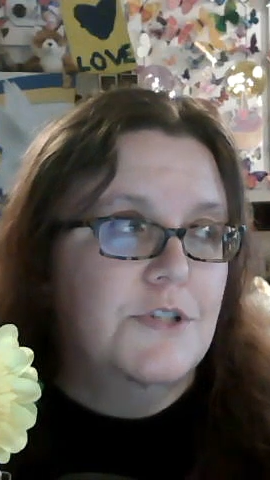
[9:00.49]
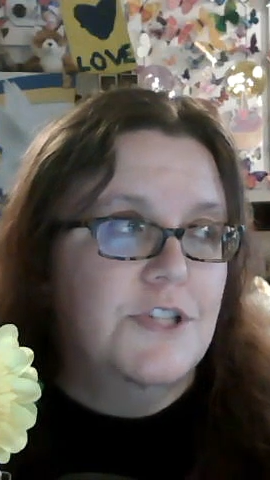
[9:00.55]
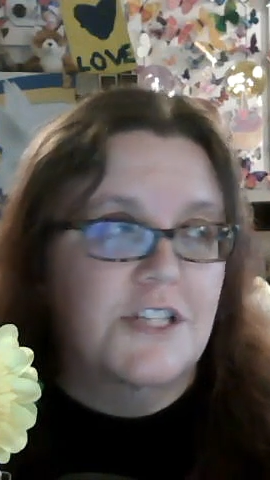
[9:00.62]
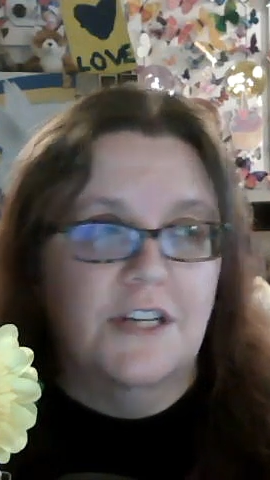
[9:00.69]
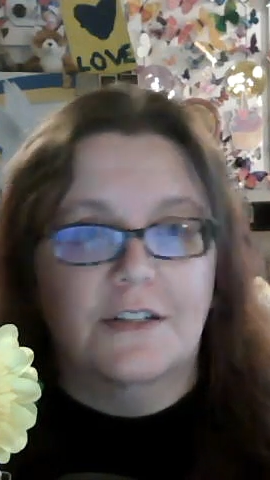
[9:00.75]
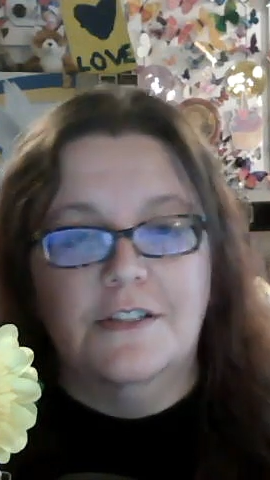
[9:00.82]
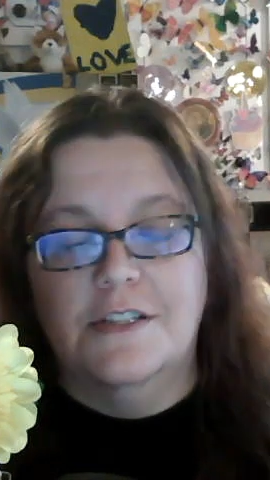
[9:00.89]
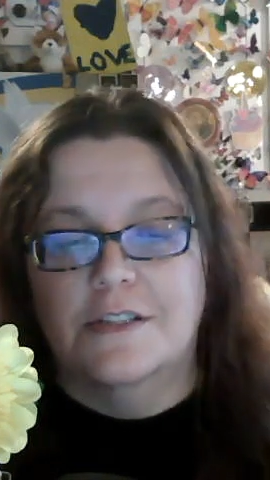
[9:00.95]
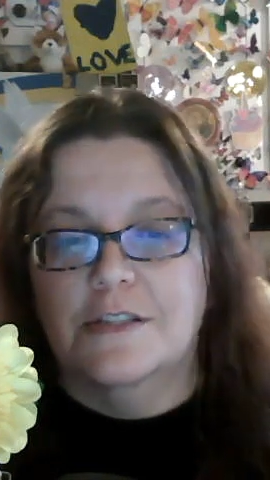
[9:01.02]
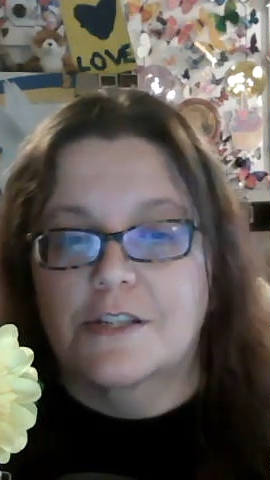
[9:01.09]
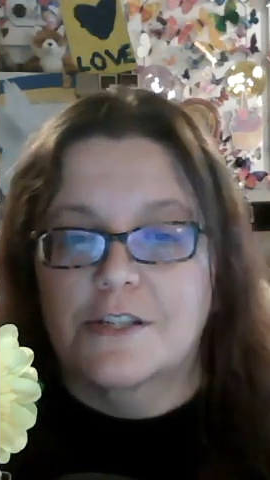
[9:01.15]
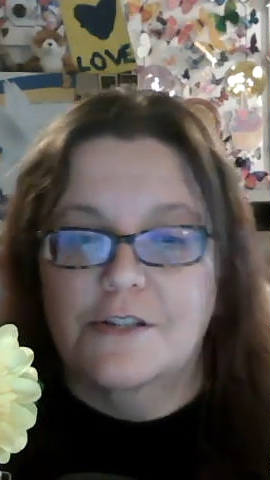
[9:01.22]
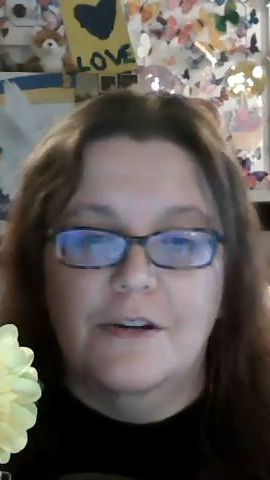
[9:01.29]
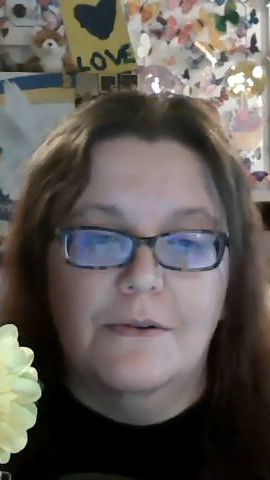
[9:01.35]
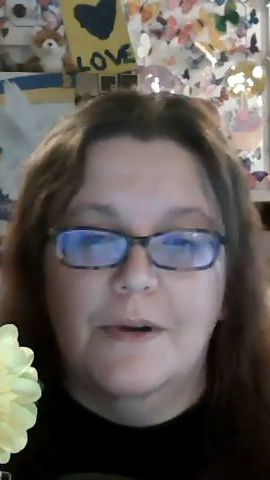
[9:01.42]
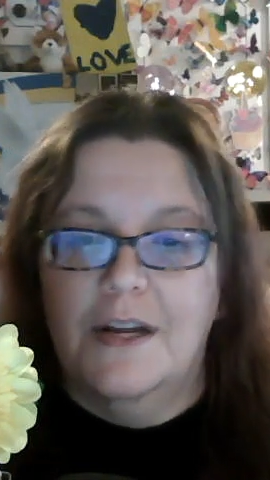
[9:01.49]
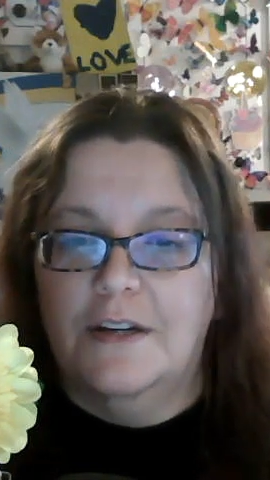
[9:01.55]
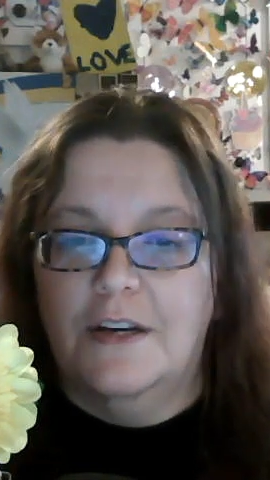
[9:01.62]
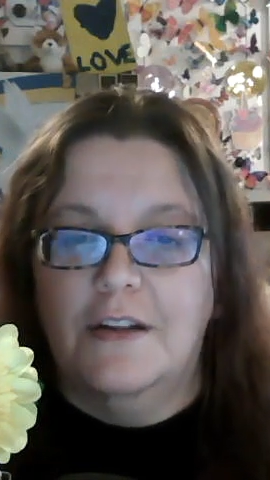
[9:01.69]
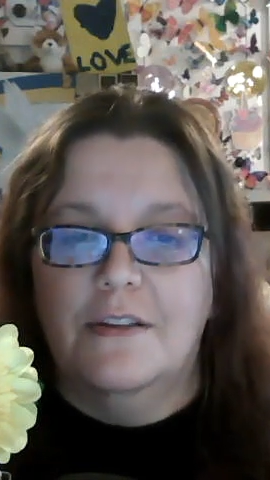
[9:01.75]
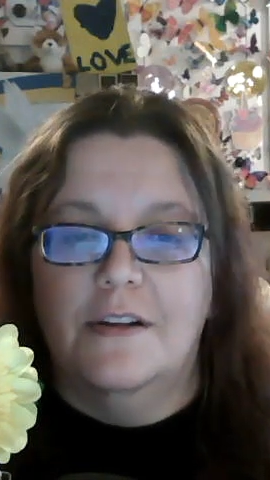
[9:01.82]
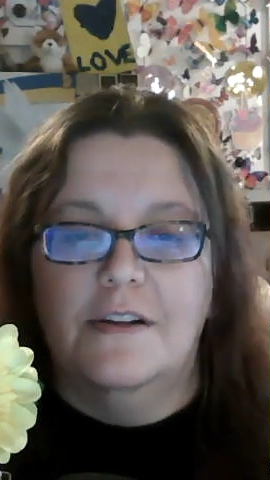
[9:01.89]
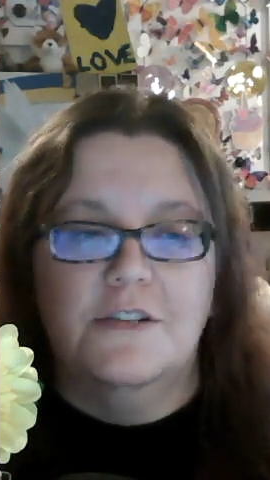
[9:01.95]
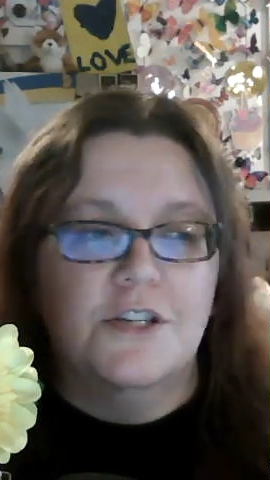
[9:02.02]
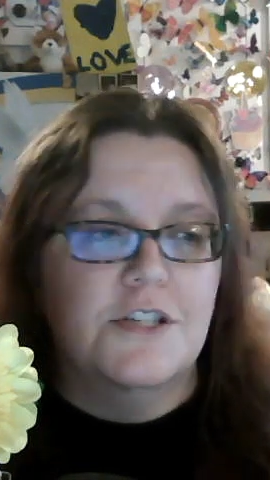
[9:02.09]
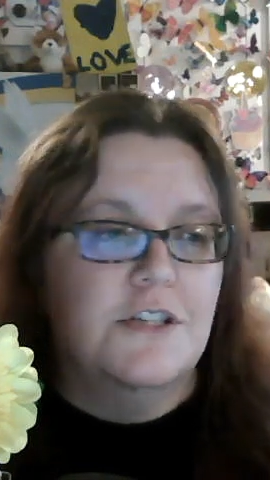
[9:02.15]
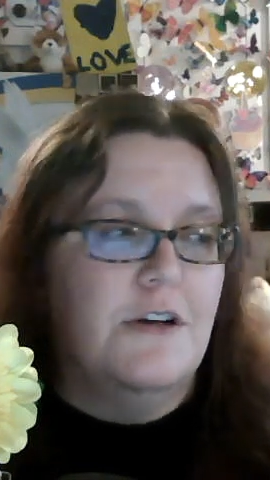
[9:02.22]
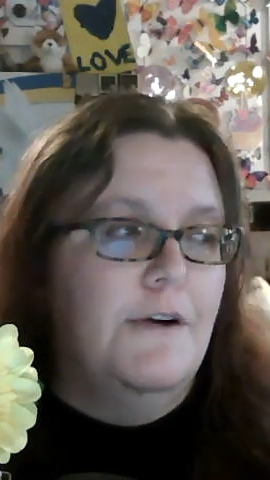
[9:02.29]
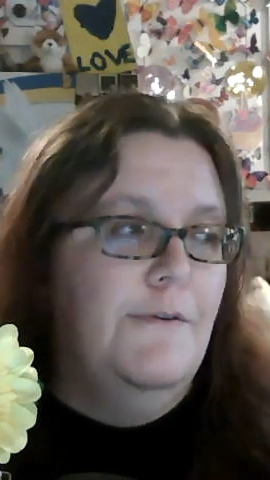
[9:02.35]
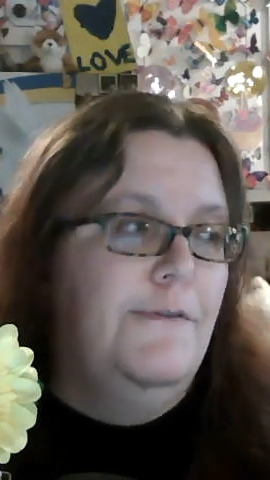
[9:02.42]
sickness no anything
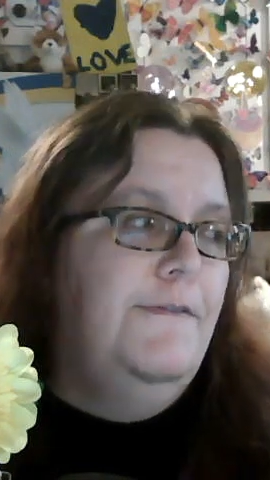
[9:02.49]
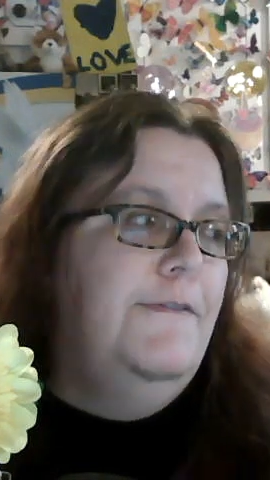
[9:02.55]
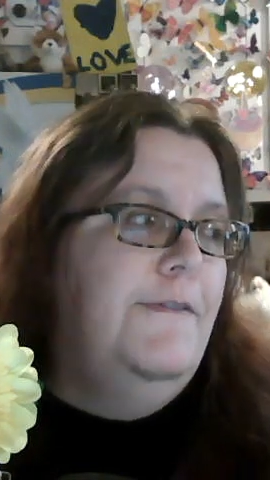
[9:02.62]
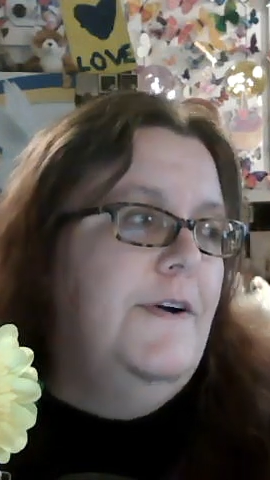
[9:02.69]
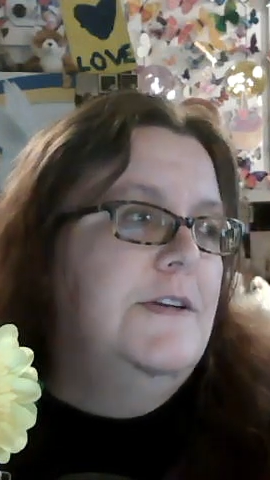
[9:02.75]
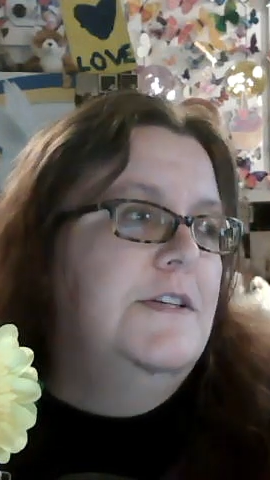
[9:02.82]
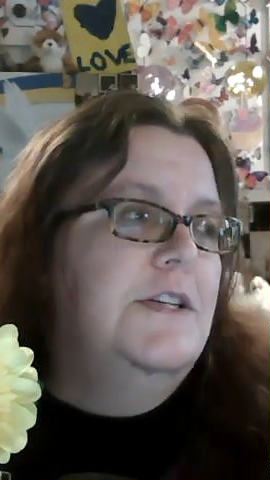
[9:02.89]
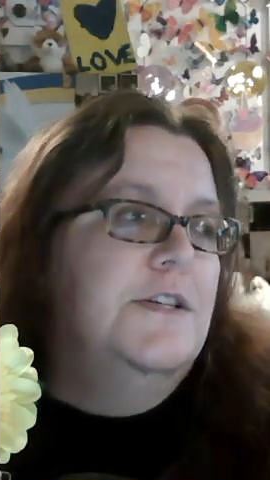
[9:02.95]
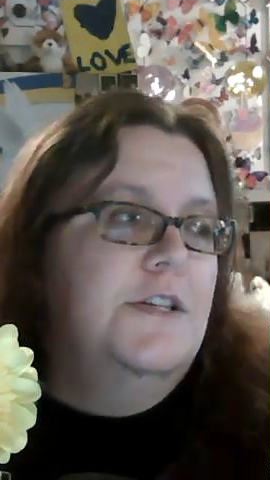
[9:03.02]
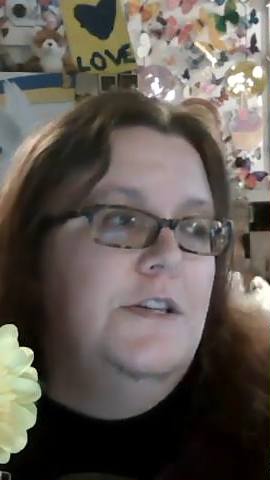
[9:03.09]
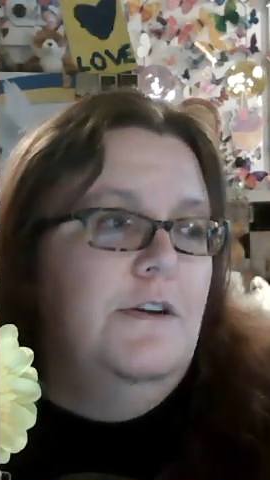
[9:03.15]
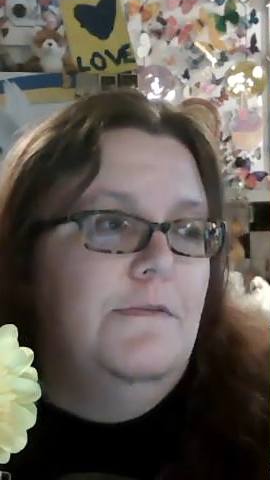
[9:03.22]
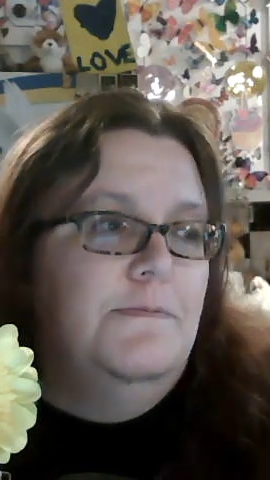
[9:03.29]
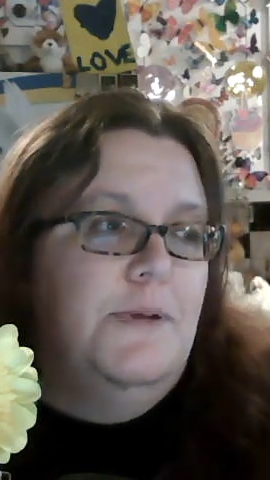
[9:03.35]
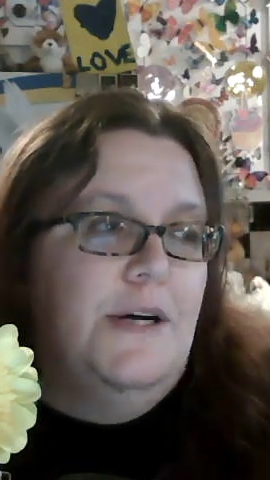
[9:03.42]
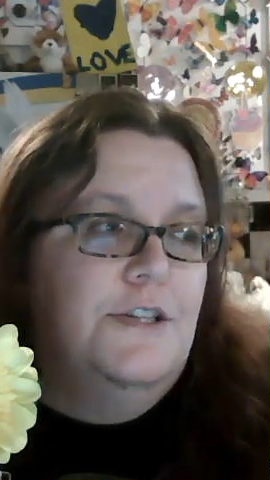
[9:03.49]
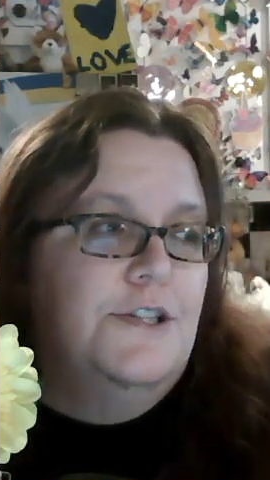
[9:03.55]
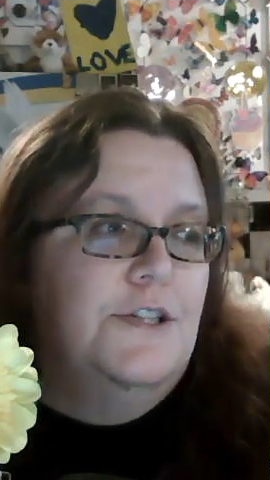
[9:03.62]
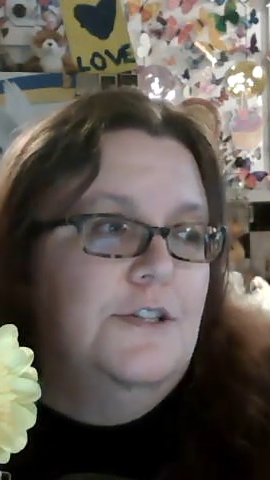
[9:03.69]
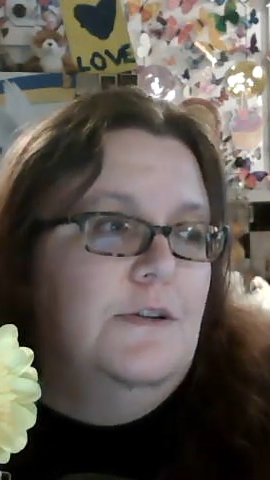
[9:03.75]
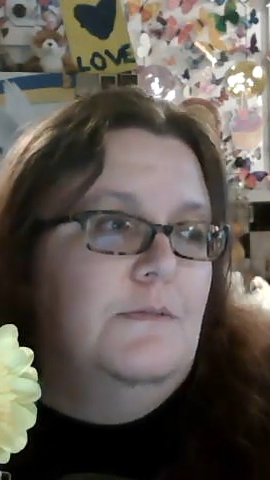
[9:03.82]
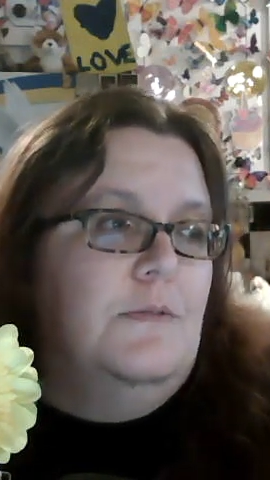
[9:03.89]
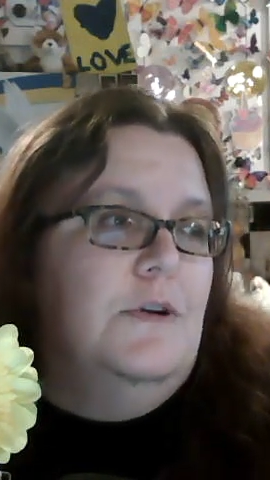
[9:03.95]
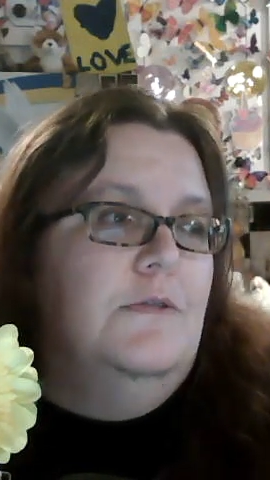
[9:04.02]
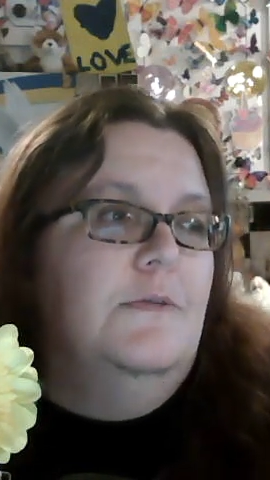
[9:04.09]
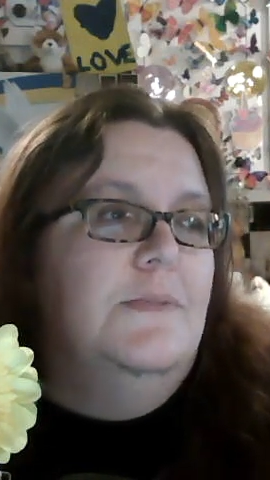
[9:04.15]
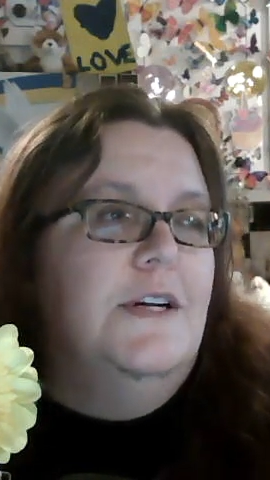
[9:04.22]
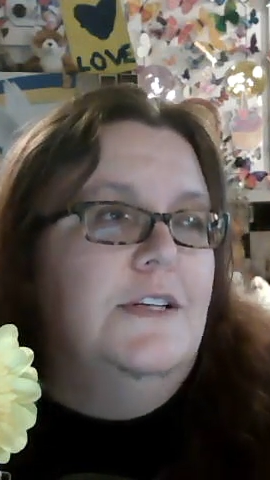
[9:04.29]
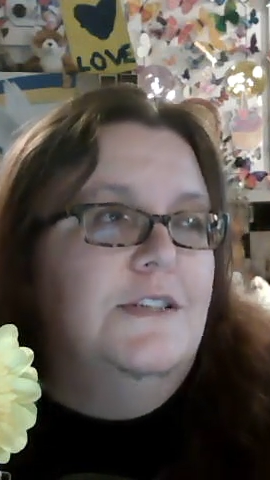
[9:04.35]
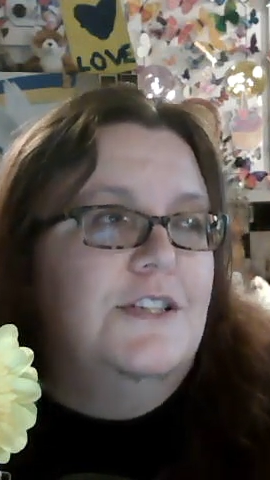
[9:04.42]
just a fantasy of passion and
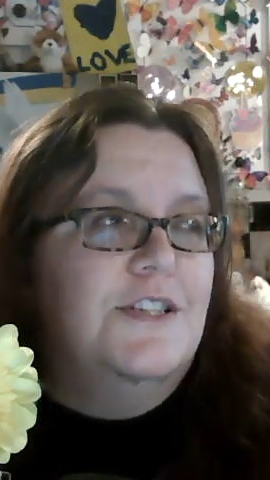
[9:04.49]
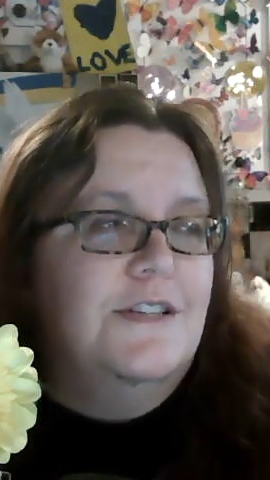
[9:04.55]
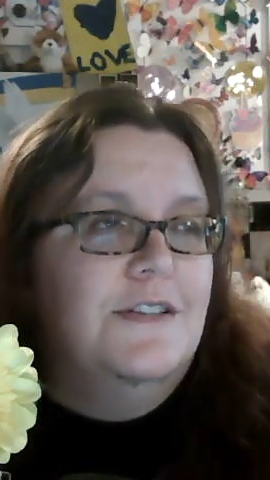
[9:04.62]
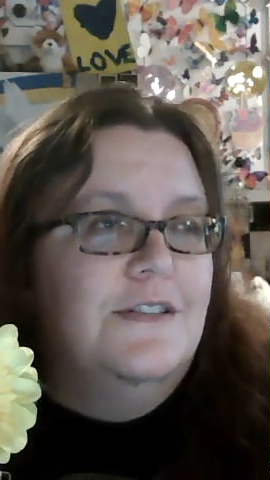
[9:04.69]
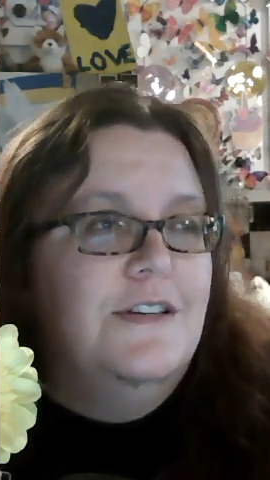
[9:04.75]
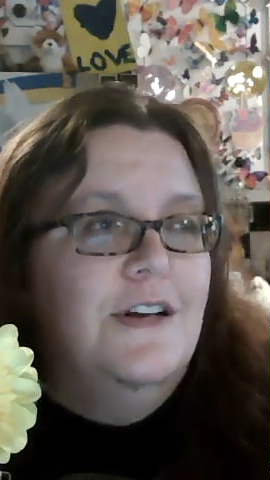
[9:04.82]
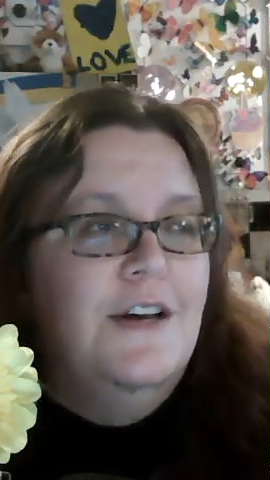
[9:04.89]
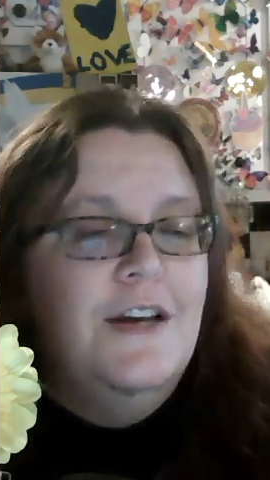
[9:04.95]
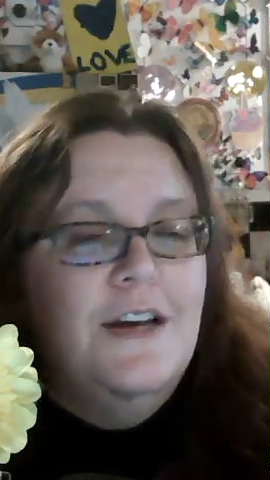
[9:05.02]
romance and